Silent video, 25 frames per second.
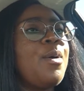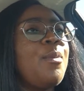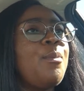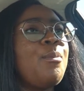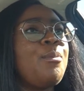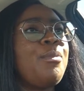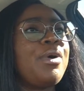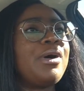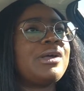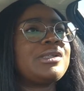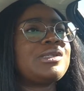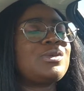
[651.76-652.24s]

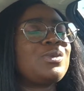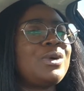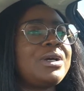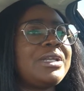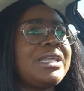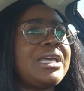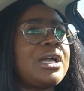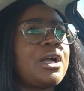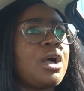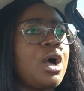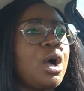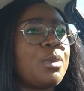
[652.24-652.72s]
but when
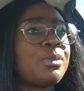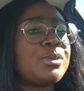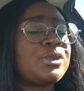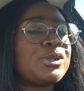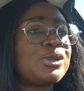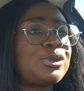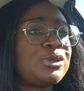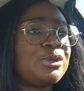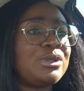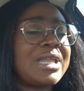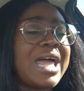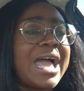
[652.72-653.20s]
it
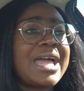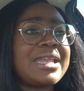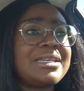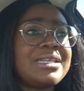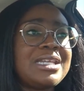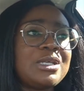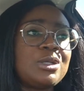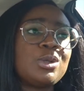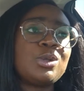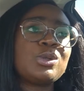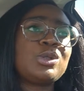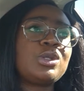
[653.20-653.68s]
comes to that
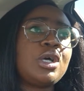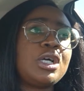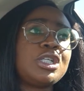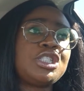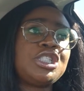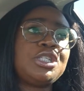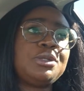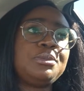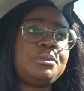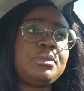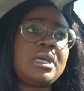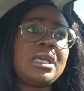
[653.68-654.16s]
needle
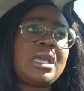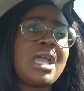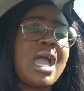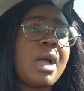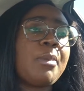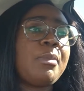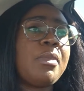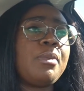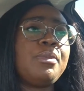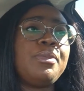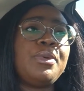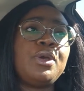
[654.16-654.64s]
touching me,
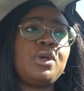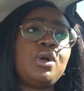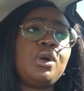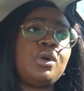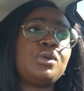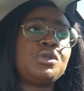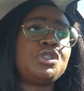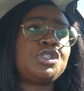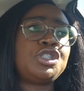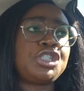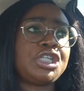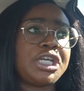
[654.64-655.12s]
I'm a big
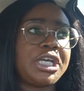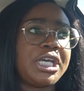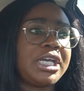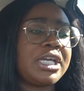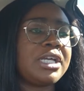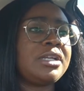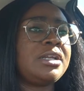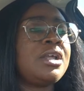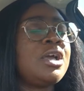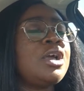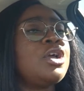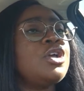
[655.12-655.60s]
old
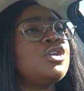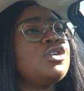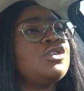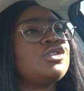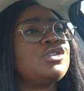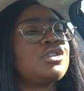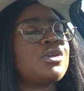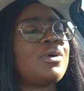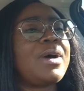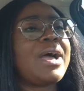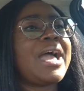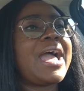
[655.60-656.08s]
chicken.
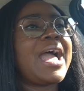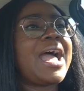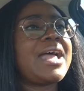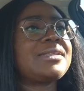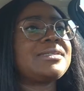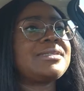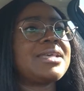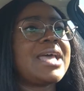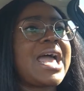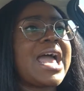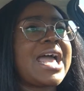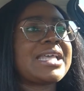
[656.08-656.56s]
So I
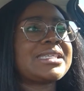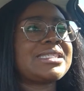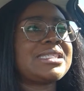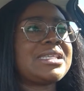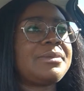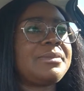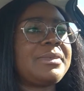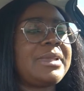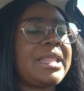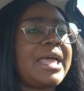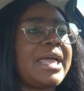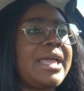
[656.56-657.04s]
had to ask
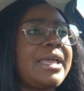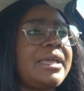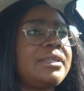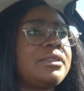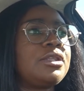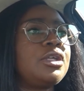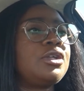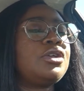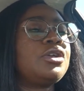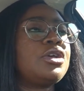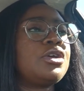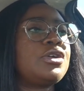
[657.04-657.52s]
him, like,
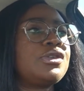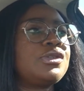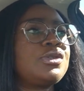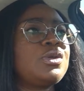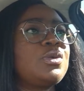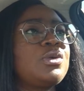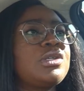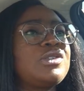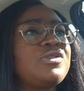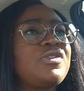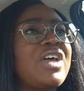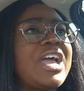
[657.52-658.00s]
the nurse
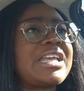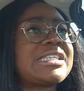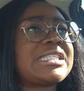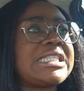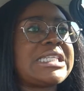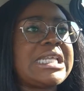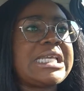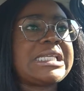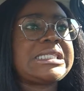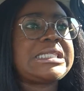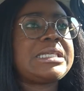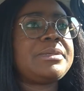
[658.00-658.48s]
who was
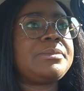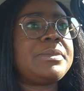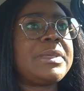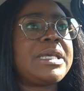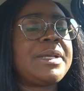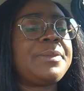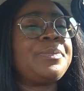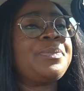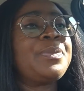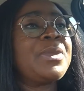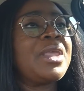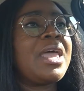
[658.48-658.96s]
vaccinating
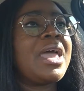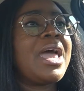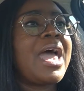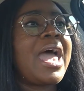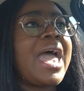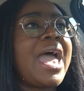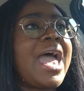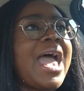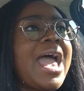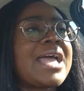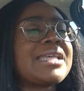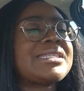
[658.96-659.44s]
me, I
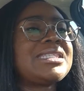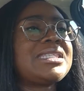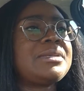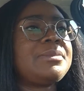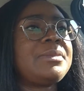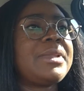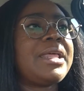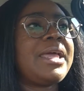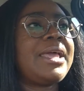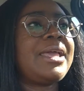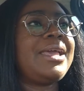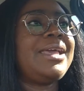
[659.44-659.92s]
asked
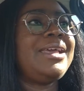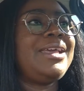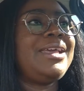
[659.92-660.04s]
him, like,